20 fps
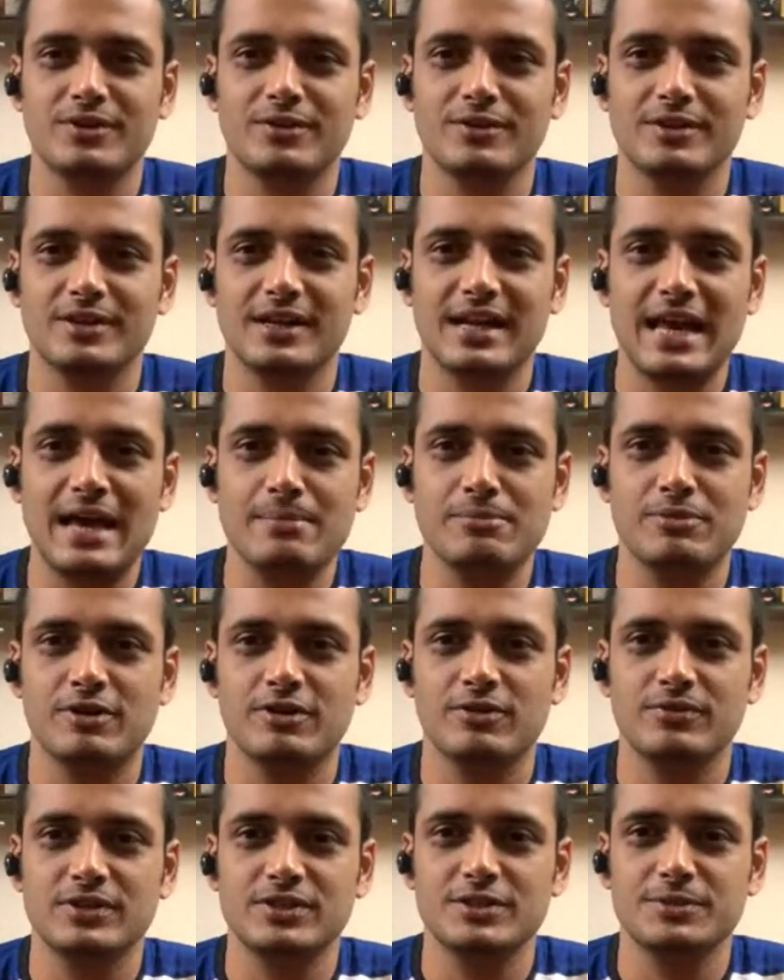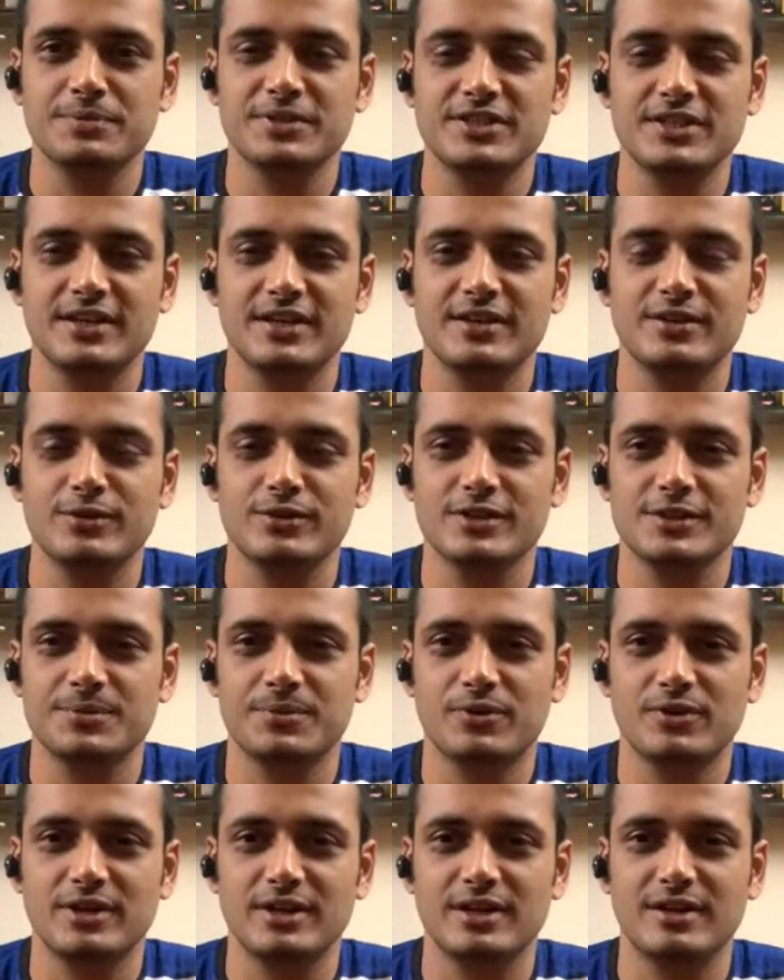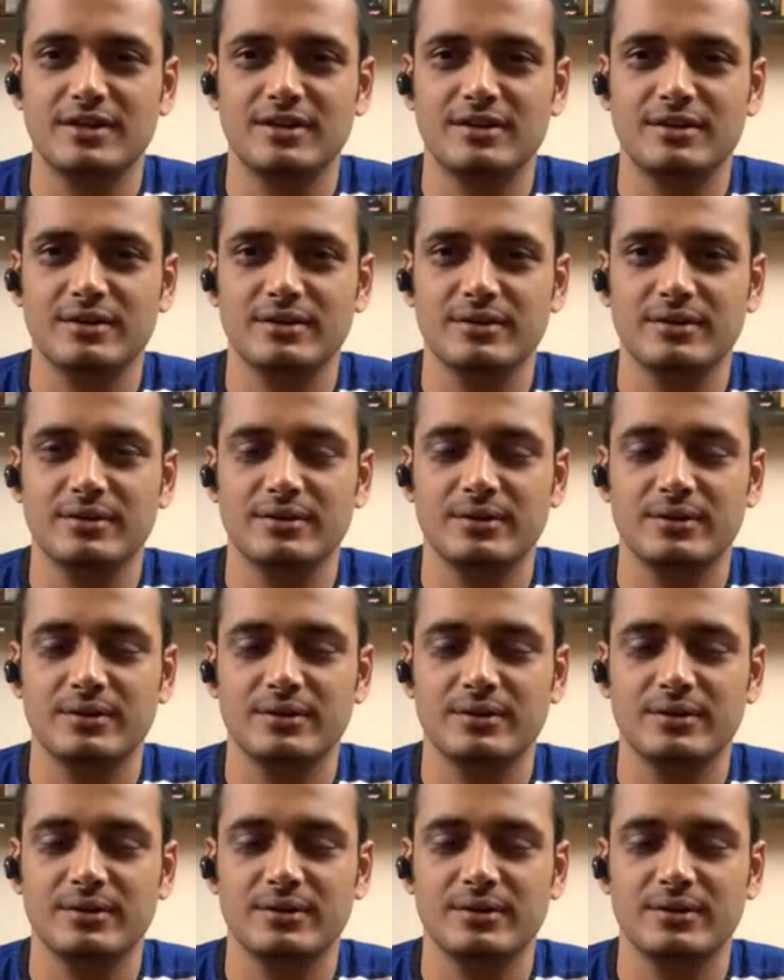You know the glamour which is missing into the sport, and